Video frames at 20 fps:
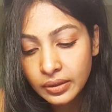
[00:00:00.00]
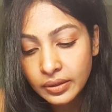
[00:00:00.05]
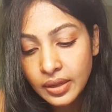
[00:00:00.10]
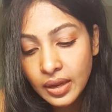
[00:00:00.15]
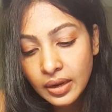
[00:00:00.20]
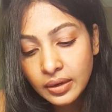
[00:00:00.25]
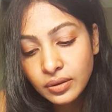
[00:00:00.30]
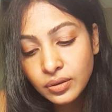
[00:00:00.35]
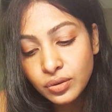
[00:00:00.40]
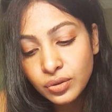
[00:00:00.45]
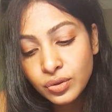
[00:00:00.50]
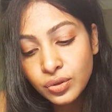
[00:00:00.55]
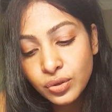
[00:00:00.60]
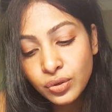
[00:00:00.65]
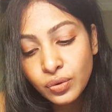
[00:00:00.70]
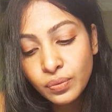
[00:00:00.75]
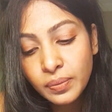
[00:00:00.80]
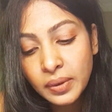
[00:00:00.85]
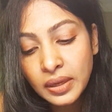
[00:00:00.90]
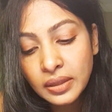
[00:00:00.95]
Then, do
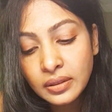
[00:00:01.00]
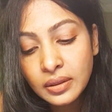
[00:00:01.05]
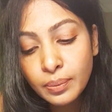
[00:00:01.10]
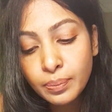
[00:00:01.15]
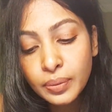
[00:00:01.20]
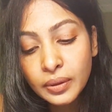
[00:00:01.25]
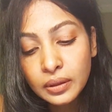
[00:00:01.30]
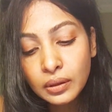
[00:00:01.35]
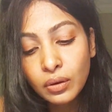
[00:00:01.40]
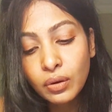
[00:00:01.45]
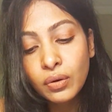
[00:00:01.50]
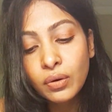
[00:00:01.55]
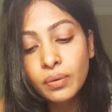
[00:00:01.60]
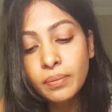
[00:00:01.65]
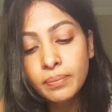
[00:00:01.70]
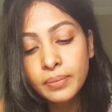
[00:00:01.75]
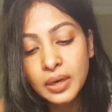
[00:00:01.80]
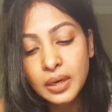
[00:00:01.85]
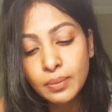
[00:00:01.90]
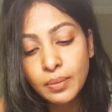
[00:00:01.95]
you meet the below
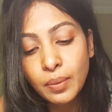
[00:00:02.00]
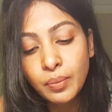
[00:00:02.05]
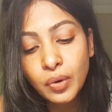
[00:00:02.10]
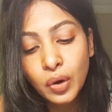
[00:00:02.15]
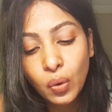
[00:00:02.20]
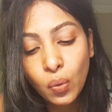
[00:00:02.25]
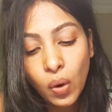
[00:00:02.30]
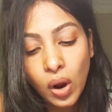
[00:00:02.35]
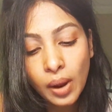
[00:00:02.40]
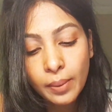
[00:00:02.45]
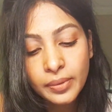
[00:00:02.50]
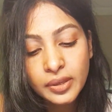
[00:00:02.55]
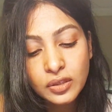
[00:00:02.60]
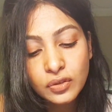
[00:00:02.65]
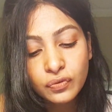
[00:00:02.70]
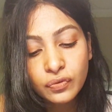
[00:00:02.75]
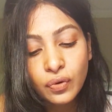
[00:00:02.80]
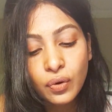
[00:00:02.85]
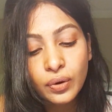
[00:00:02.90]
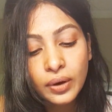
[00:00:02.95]
minimum
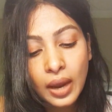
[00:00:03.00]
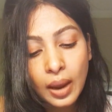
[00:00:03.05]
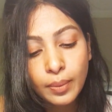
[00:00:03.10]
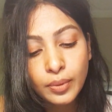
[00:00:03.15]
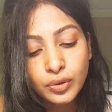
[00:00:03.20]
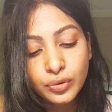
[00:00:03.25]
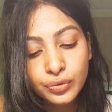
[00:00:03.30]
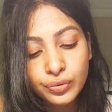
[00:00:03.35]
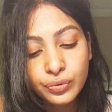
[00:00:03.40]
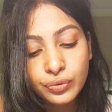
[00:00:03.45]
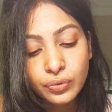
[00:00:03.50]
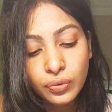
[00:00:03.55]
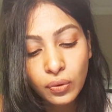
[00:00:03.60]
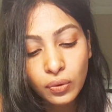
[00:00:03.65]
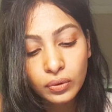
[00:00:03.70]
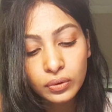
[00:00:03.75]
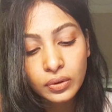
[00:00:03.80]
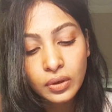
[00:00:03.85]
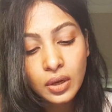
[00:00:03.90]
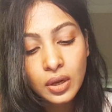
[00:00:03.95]
requirements for cabin crew
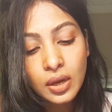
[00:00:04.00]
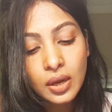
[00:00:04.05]
role?